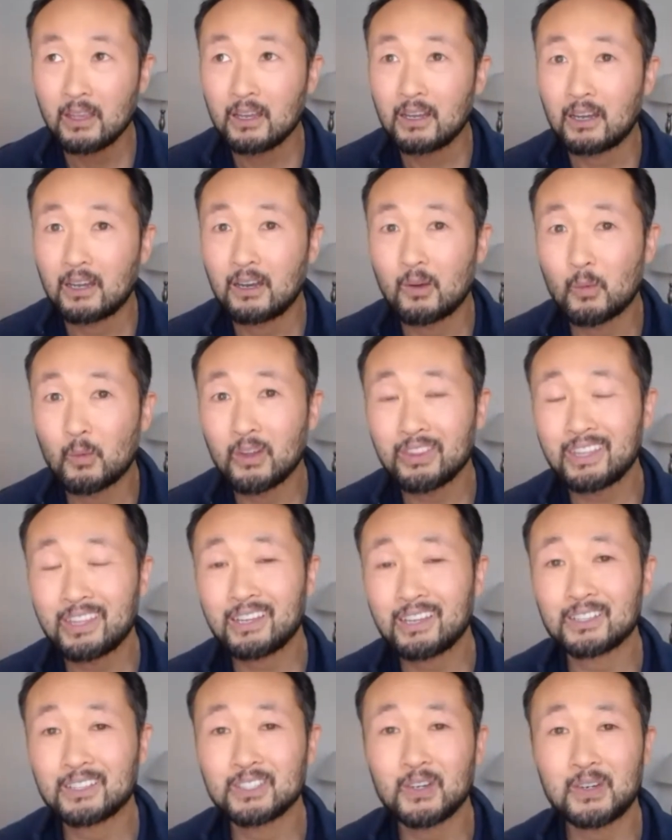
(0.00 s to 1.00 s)
One thing
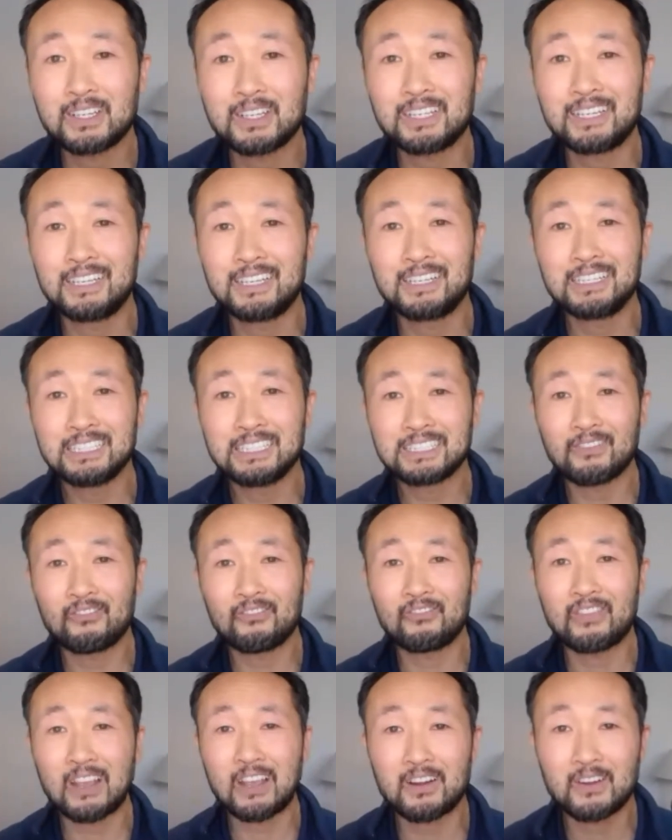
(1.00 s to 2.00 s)
I'll note, it is a
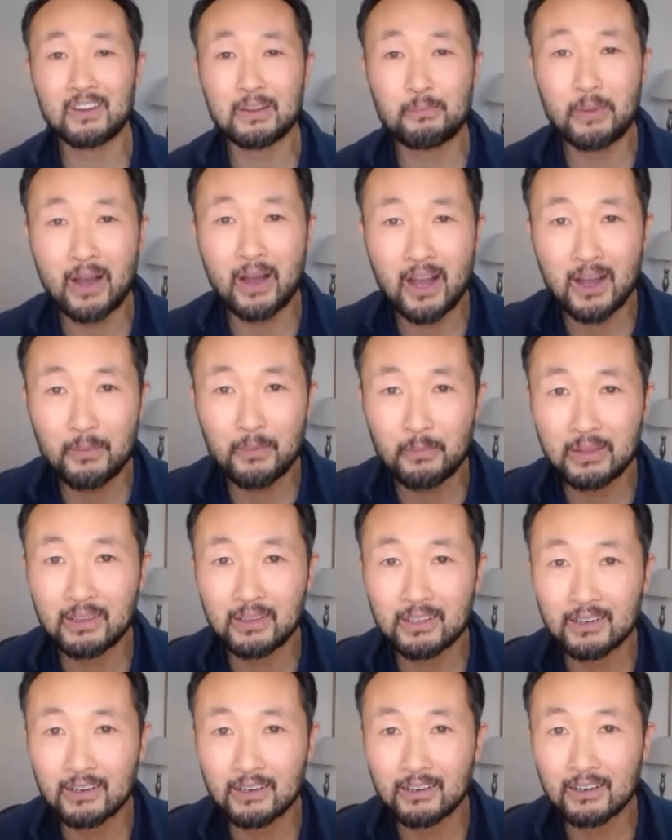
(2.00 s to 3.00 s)
very
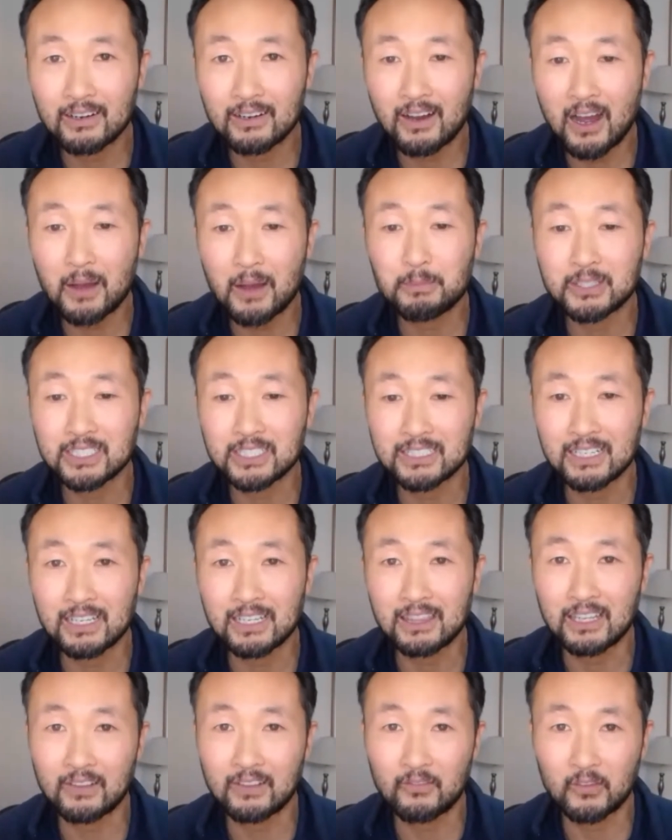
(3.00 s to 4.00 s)
popular option, I
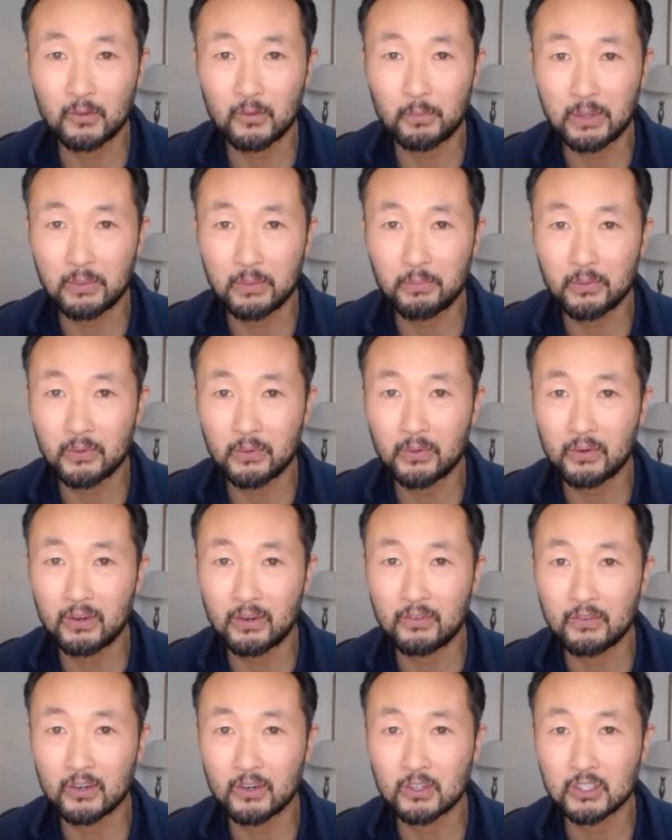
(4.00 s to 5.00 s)
think, for
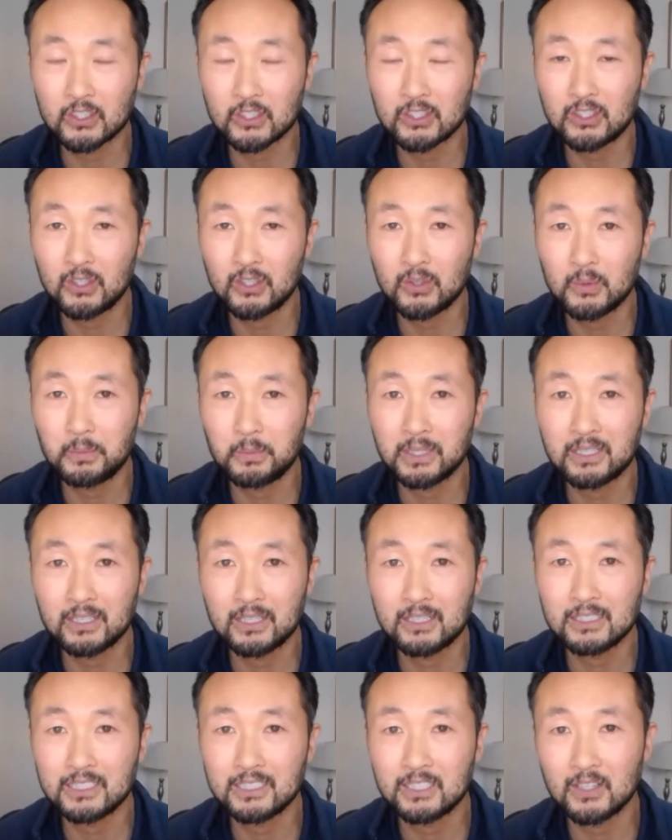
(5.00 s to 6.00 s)
people, version 2,
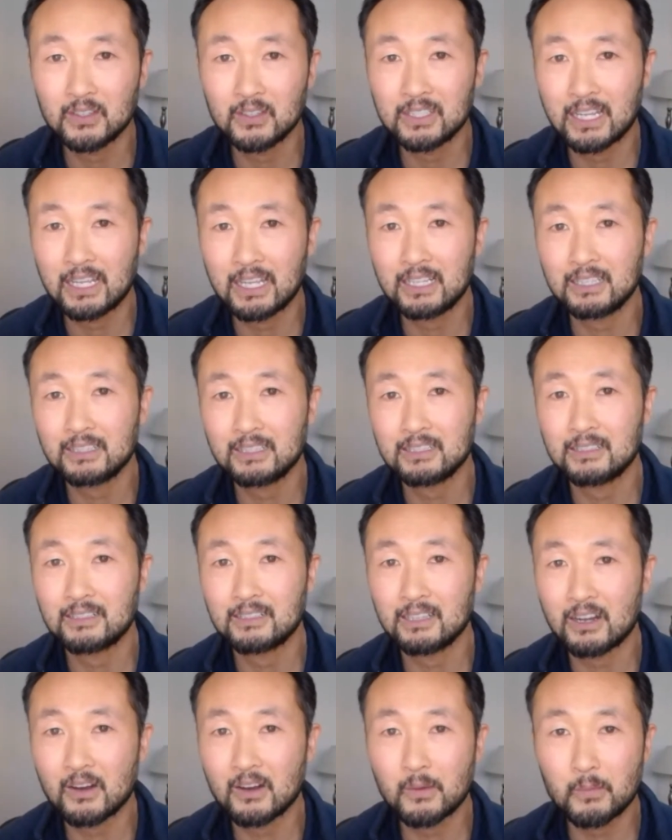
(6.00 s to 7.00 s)
because, you know, Dan
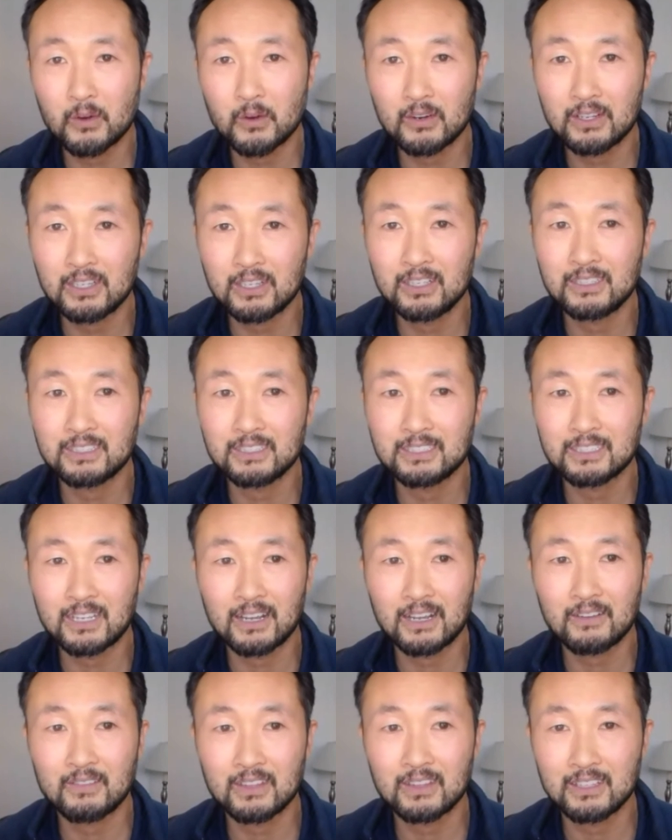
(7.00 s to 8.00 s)
Larimer is
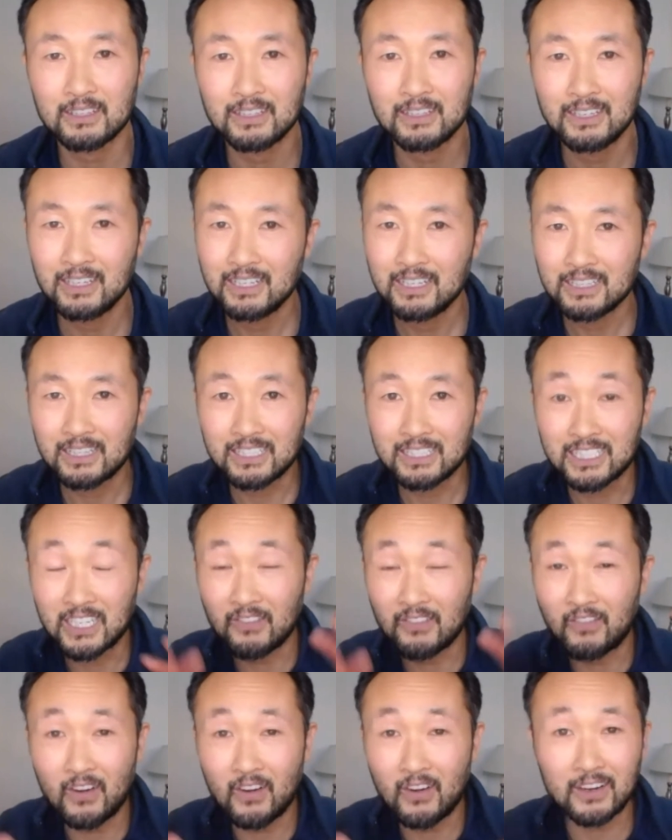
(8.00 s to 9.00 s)
kind of the
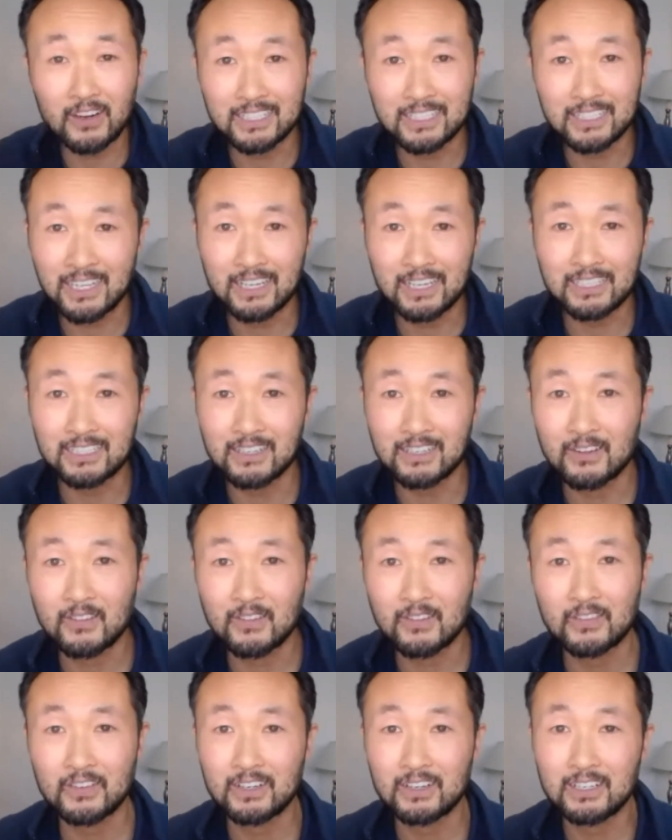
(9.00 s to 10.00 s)
chief architect
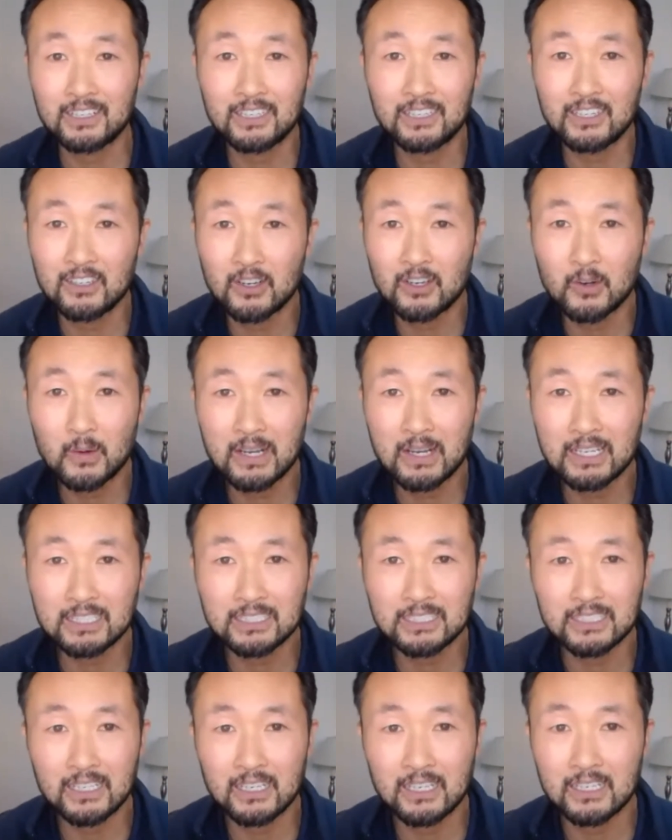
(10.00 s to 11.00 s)
of
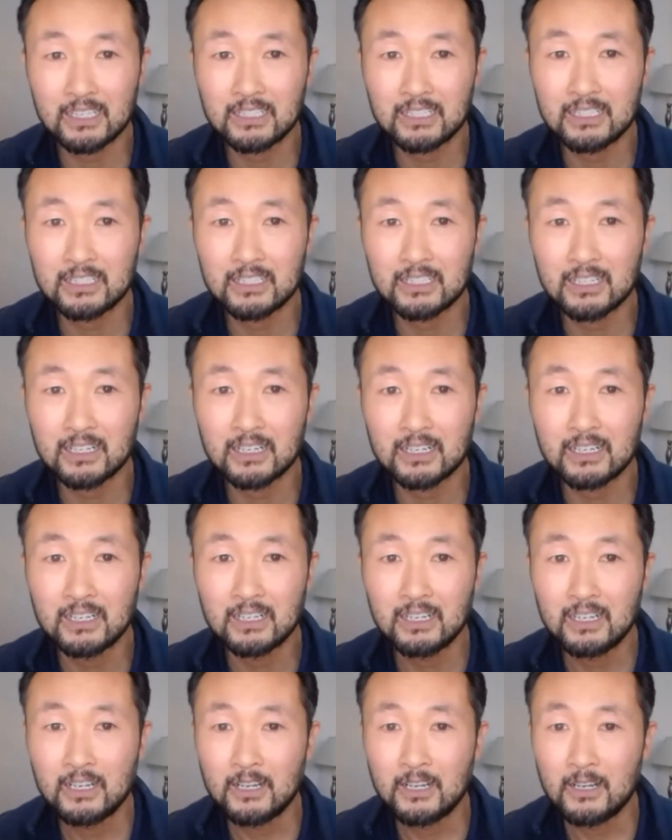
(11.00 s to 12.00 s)
EOS, and,
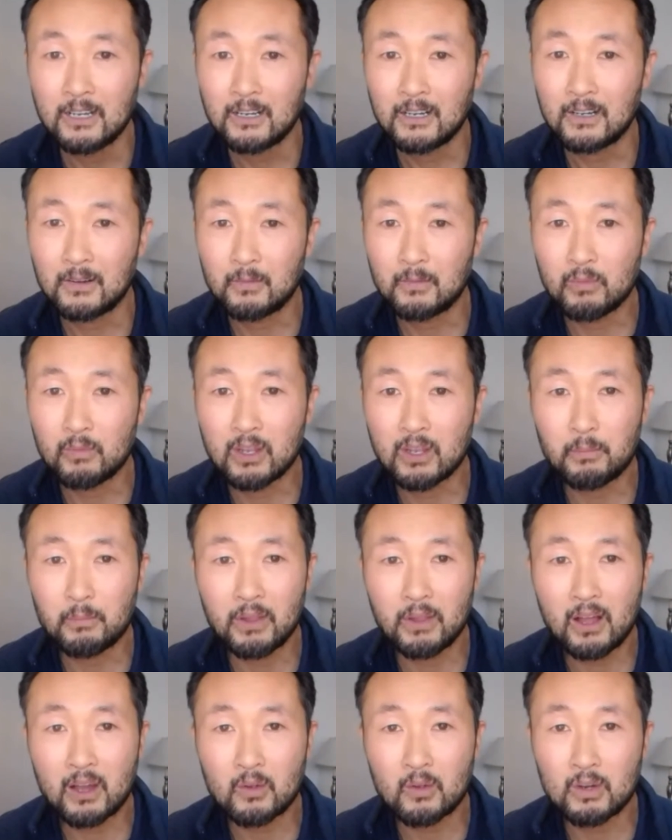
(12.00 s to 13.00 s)
you know,
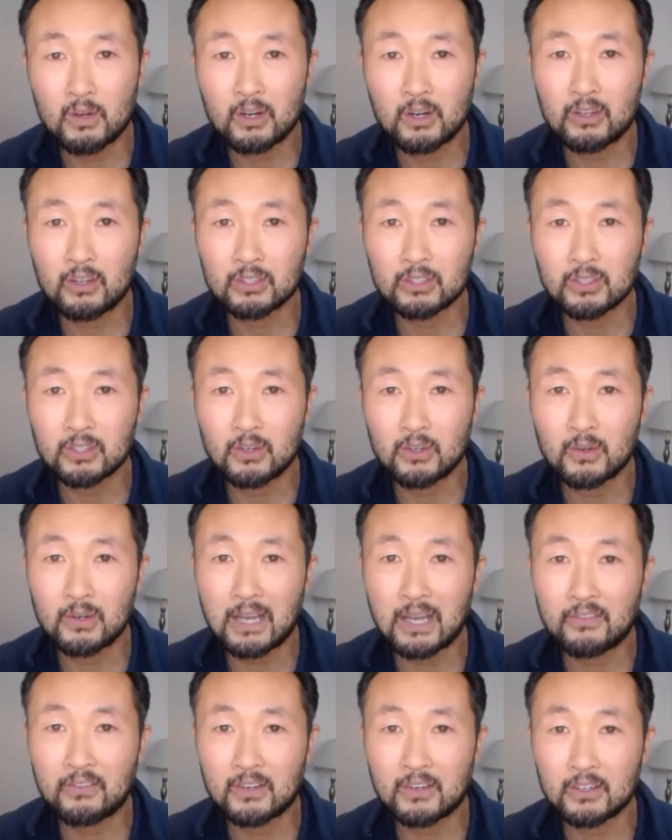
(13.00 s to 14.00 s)
Block 1 also,
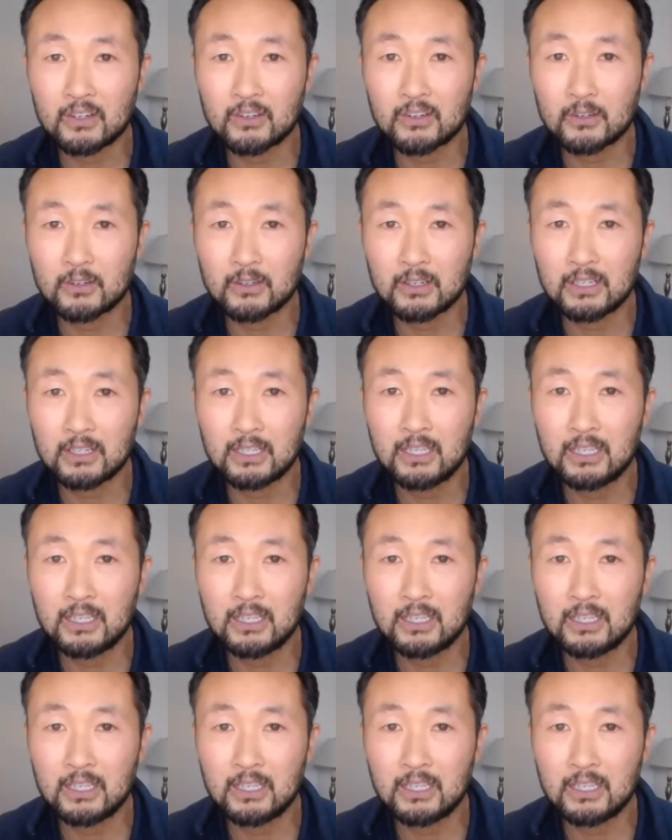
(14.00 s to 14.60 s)
after